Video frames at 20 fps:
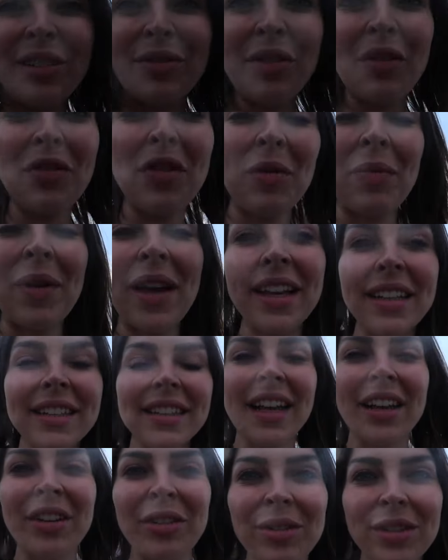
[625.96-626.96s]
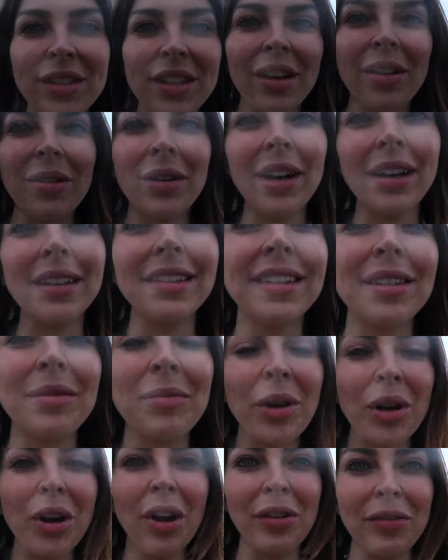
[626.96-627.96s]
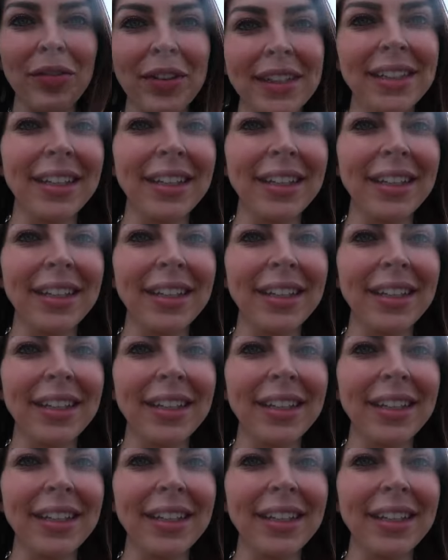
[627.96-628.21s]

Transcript: look for a few bits, and also get some coffee